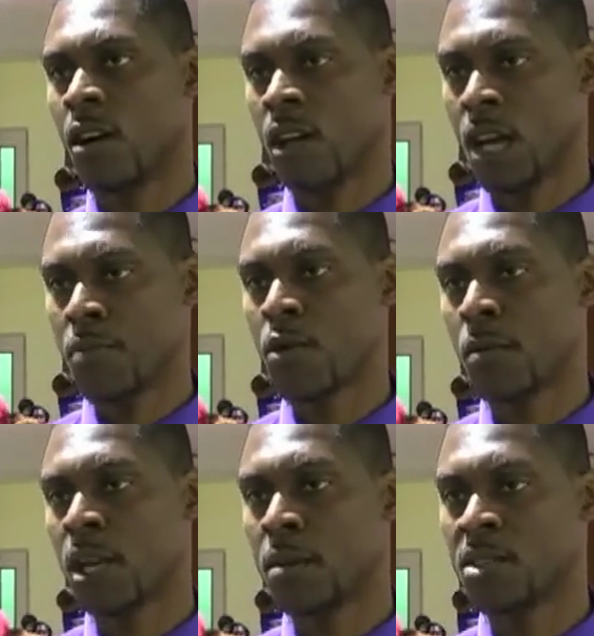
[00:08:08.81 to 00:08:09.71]
other
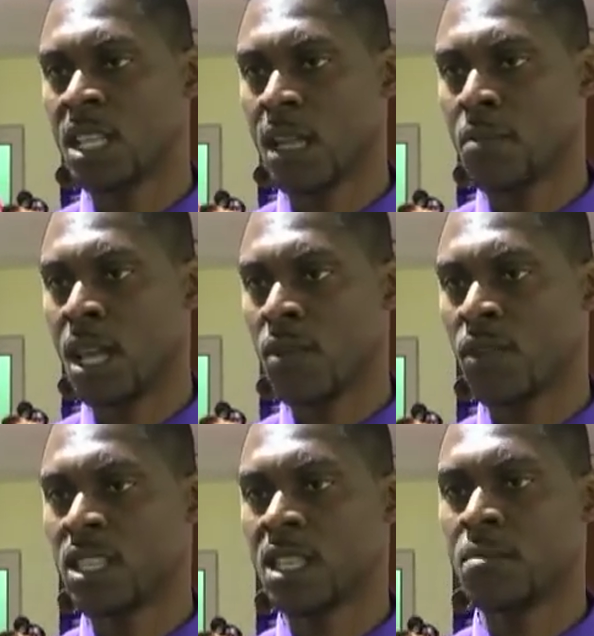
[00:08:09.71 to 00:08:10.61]
problems that
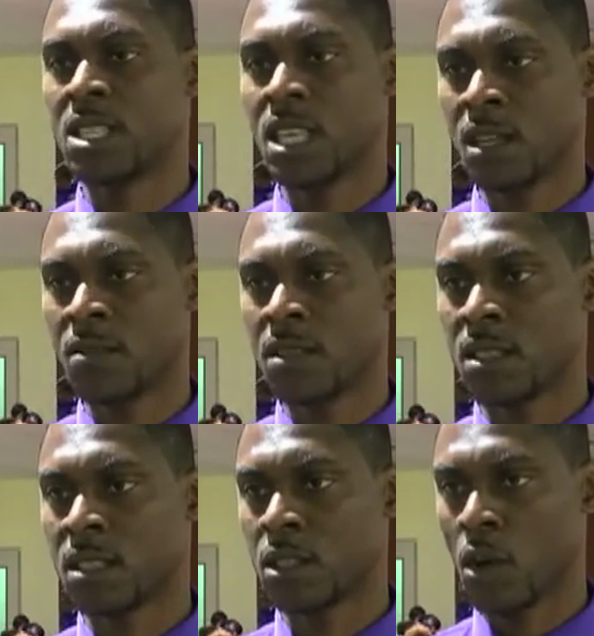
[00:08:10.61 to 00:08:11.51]
manifest
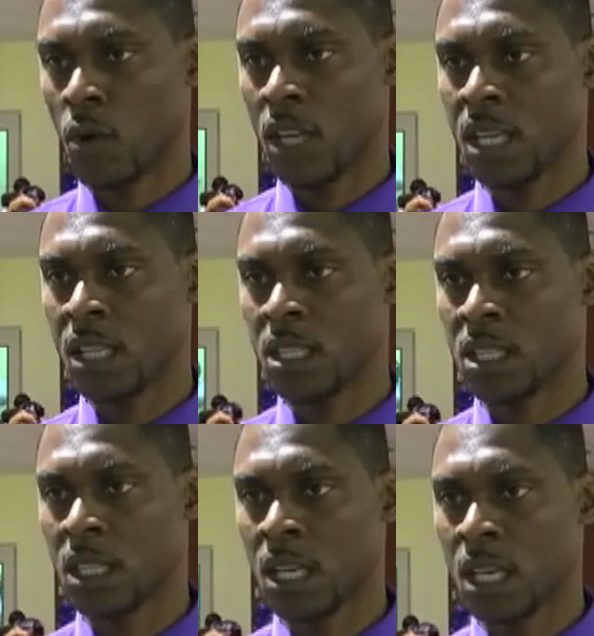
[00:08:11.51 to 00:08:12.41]
themselves nowadays.